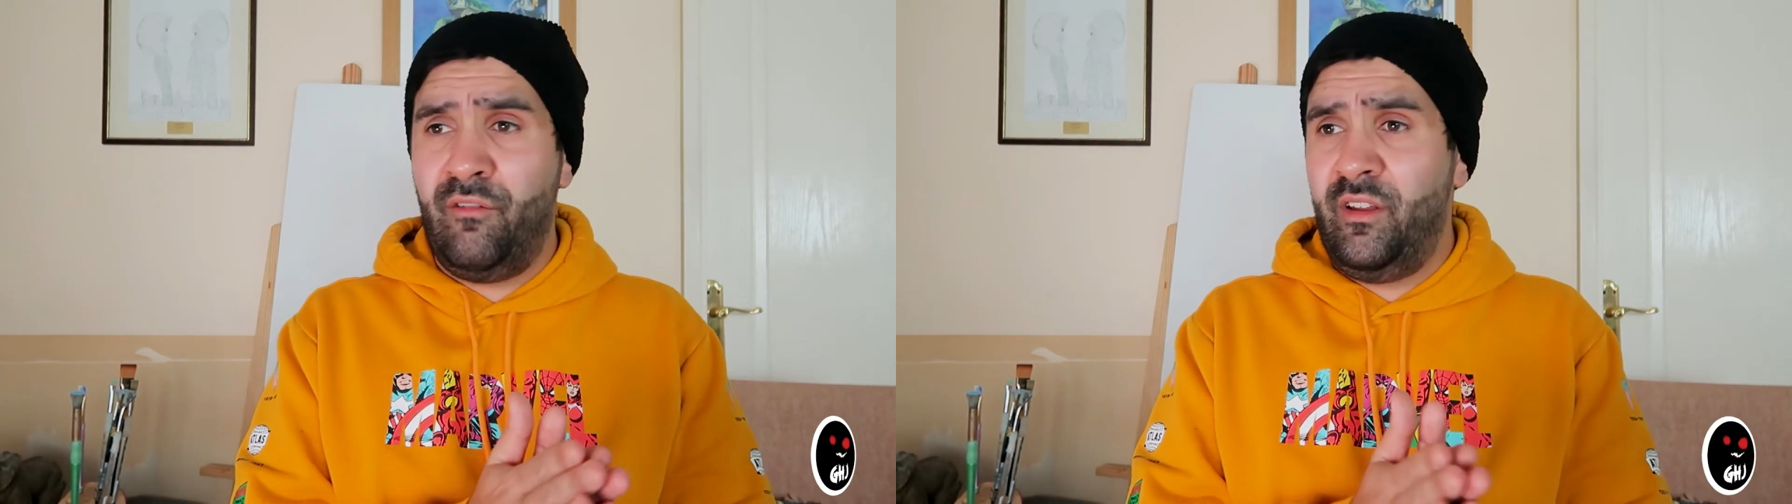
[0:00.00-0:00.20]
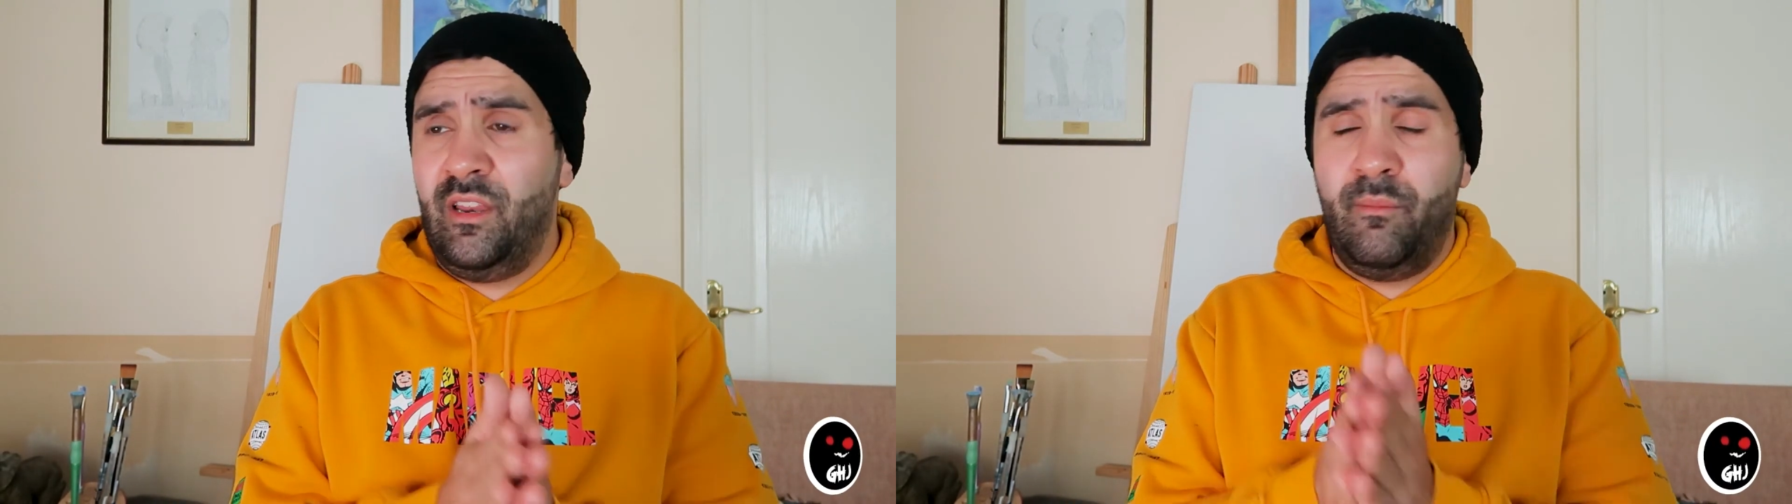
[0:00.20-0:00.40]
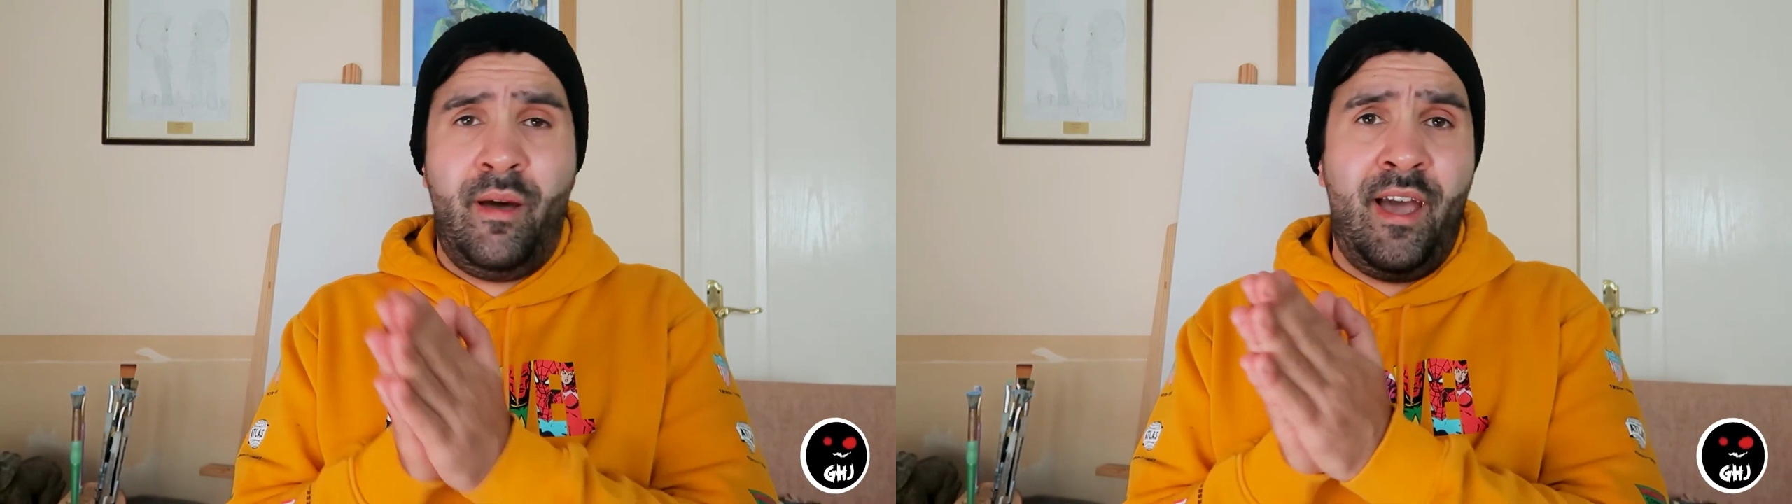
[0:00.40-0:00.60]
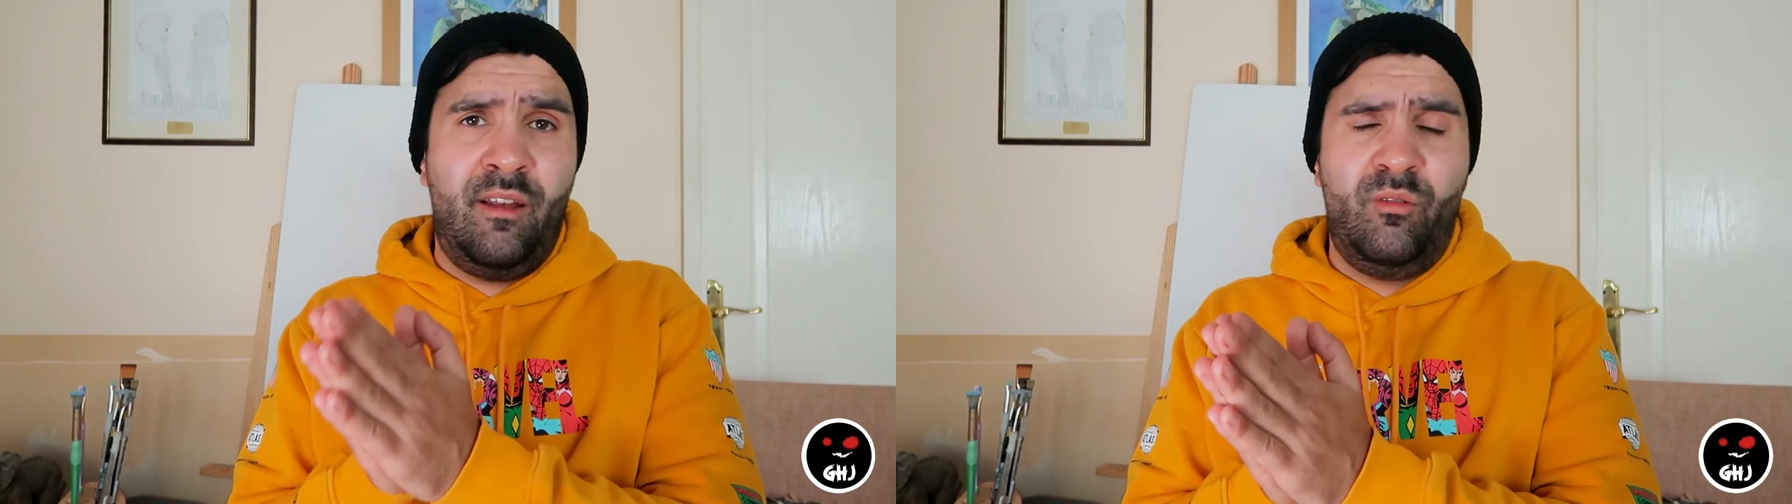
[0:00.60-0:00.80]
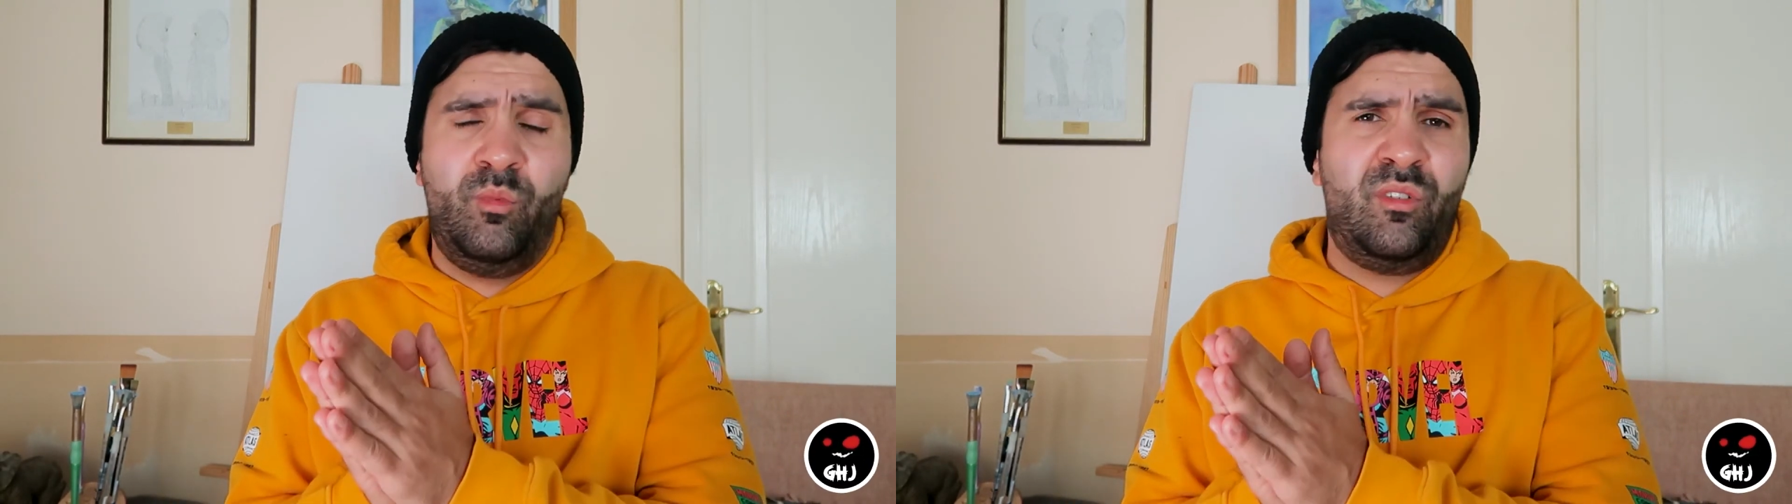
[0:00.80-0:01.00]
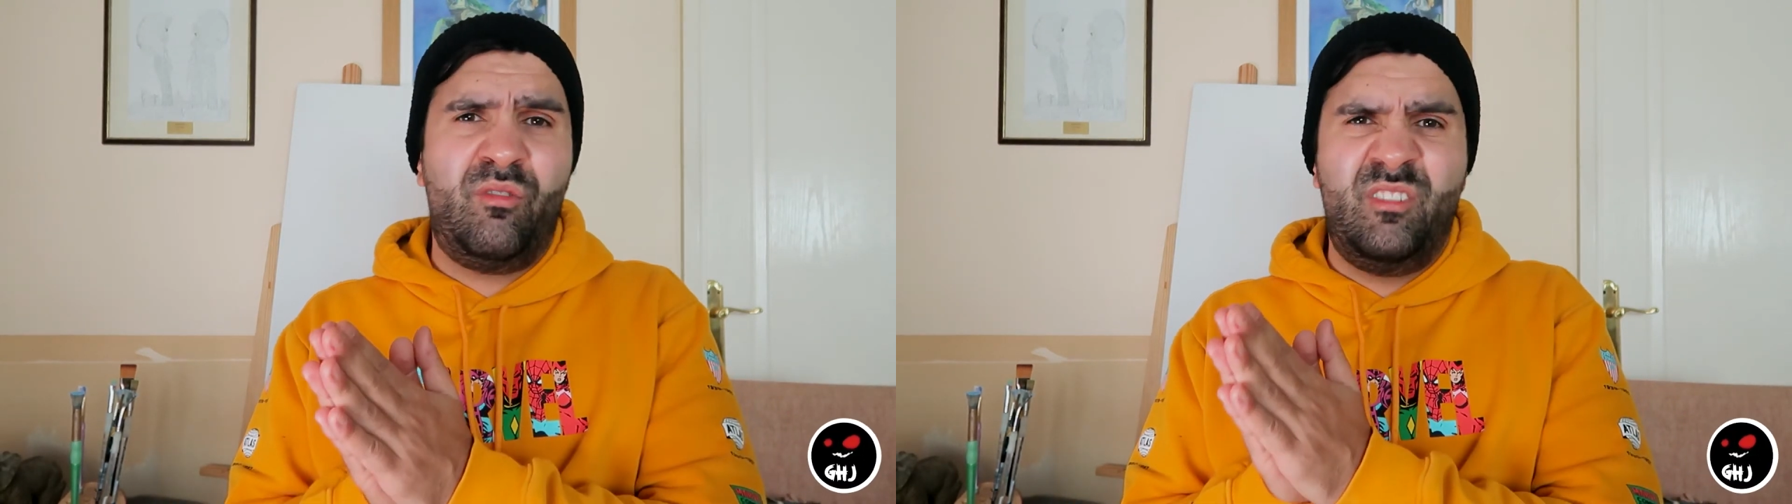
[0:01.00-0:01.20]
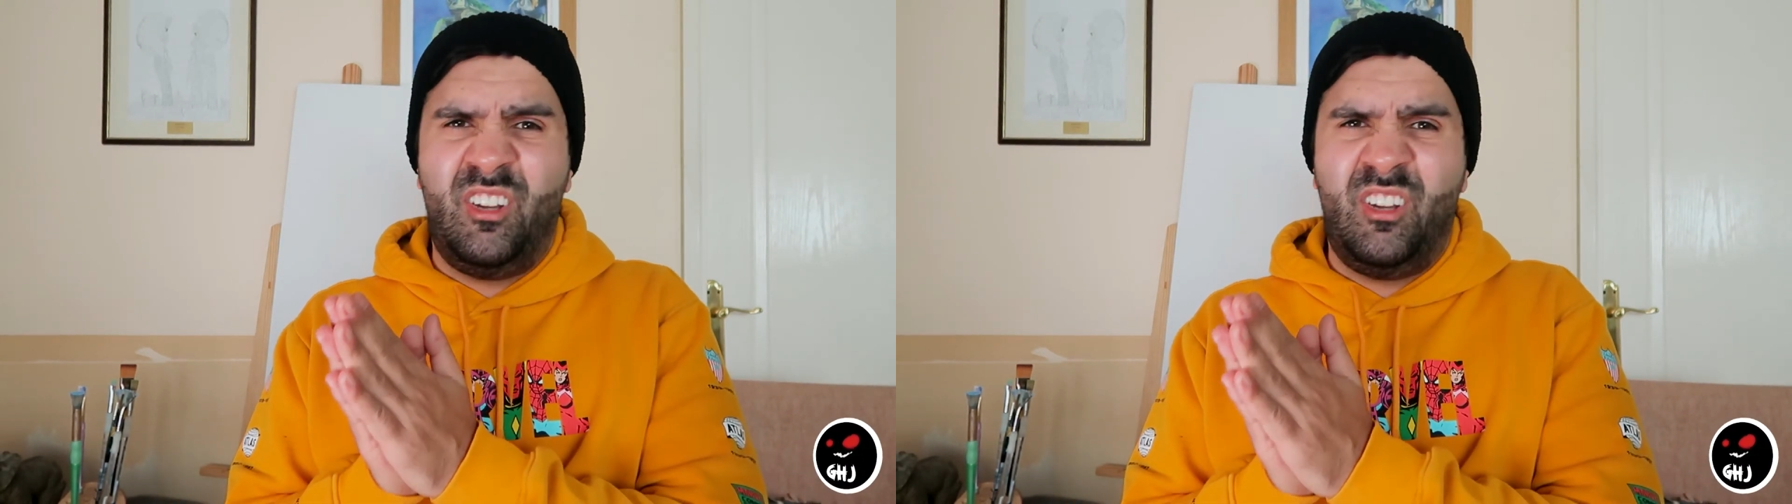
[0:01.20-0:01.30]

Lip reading: I think the man was a